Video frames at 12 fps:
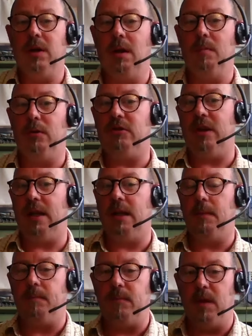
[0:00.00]
You know, I'm not saying
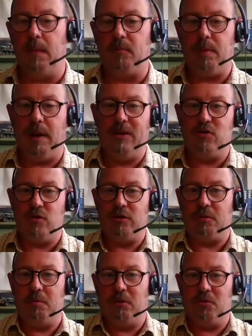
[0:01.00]
that, that
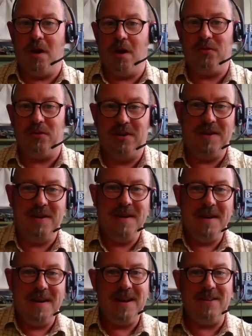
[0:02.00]
plagiarism was rife in the,
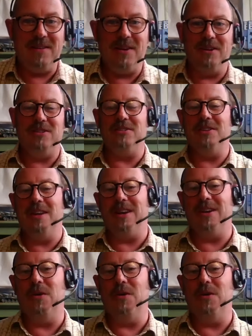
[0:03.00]
in the nineties and early